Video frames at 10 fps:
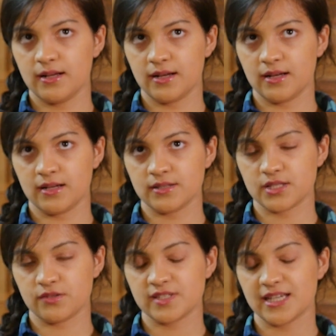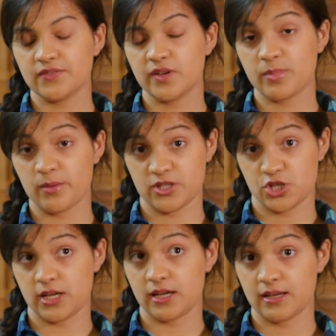uh, sort of scientific
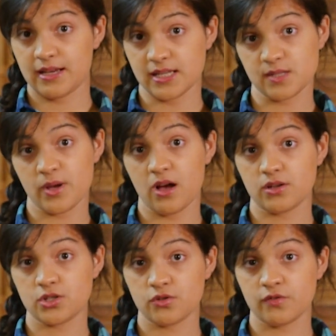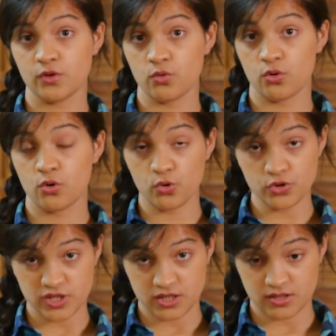publishing as part of your
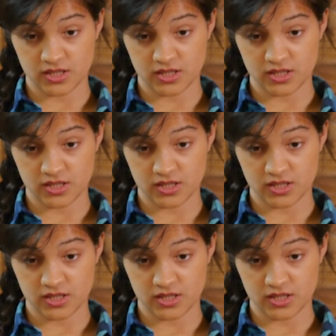course,